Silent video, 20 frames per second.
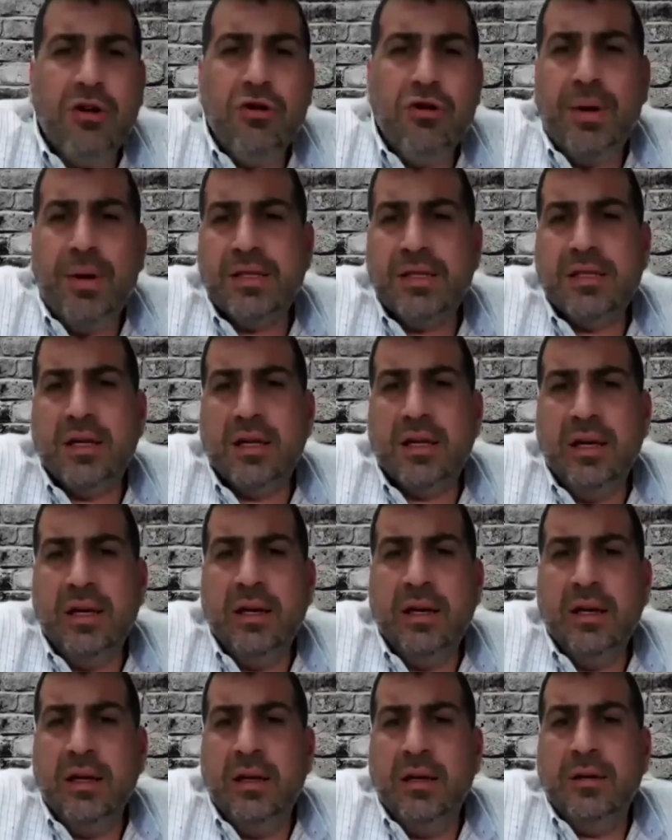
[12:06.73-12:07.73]
basically
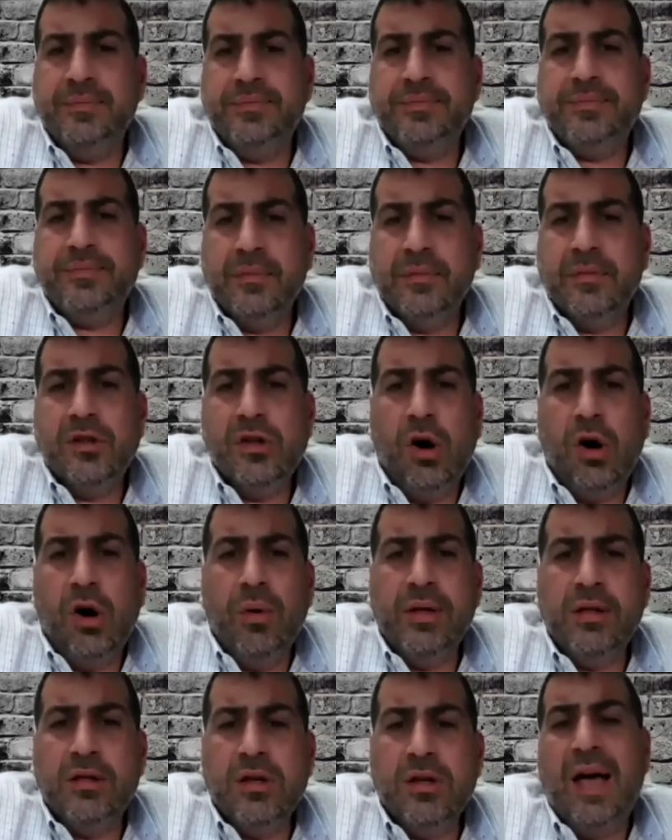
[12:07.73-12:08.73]
go
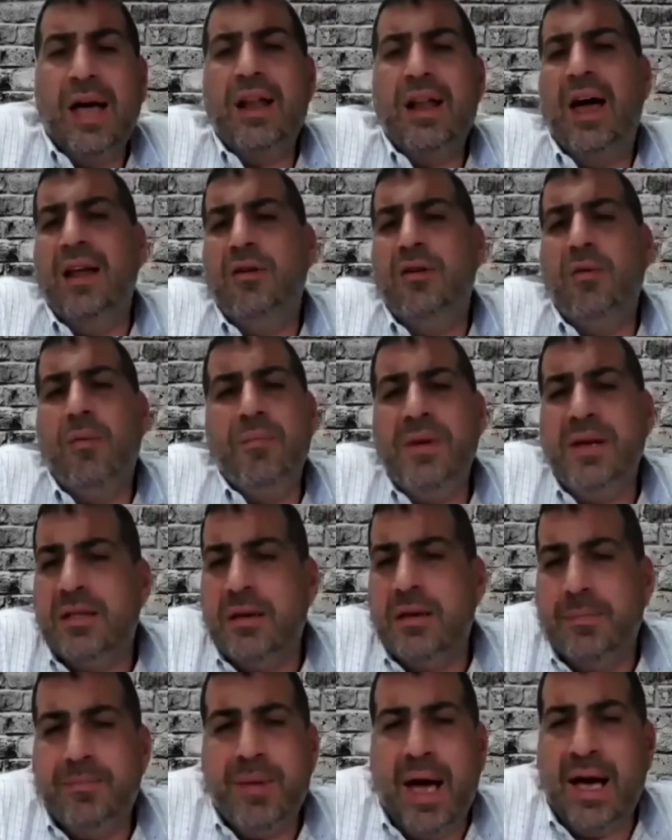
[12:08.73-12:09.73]
into, I don't mean
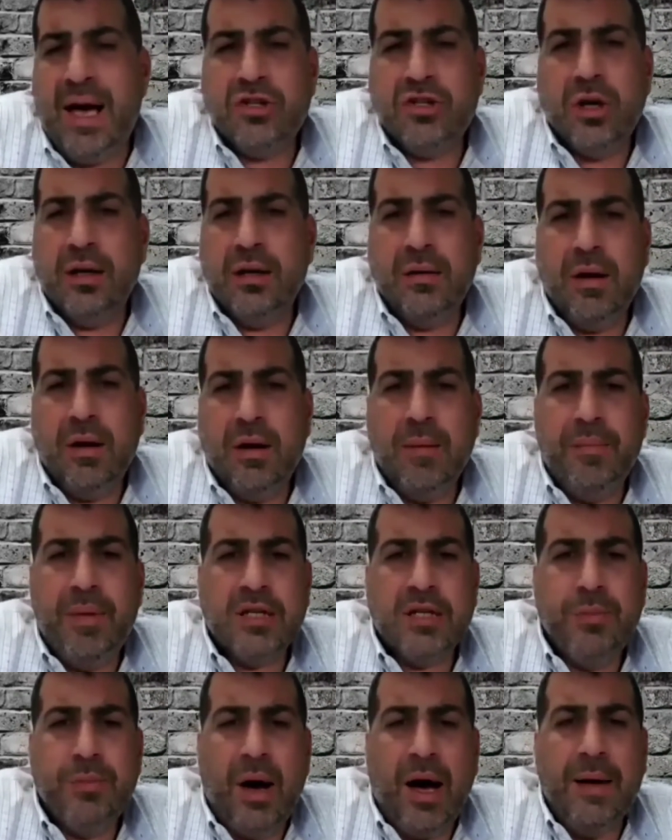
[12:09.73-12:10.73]
to bash on
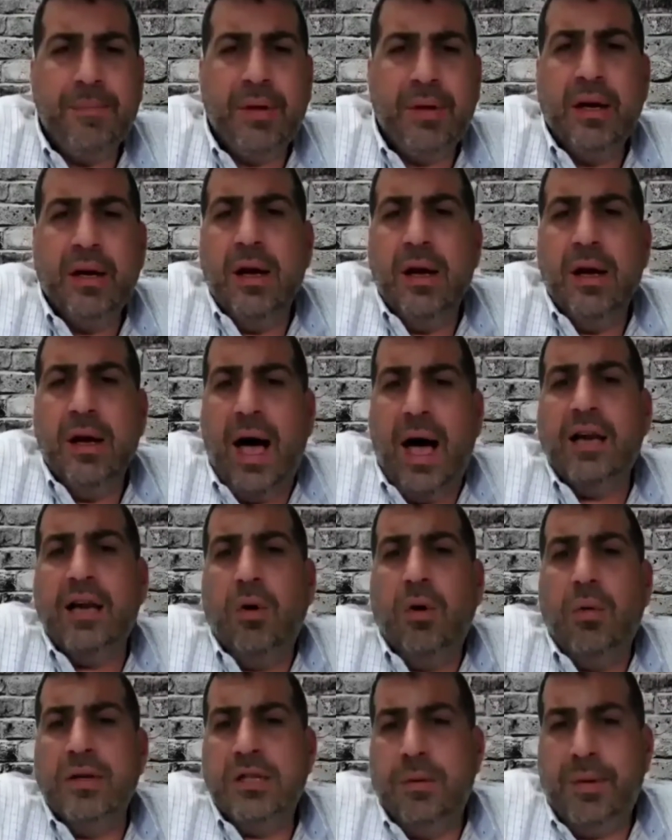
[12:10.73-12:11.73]
Best Buy, but I
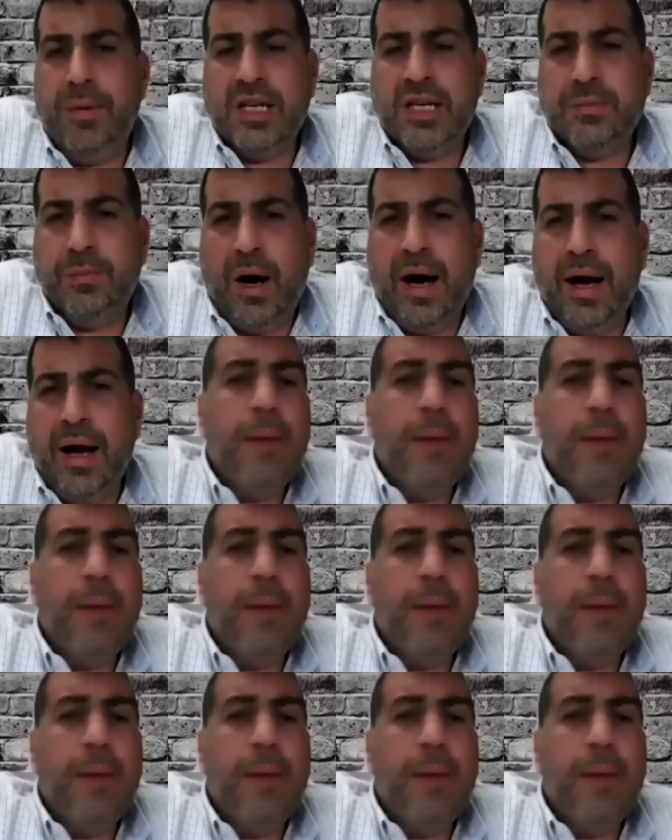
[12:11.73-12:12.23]
go into Best Buy,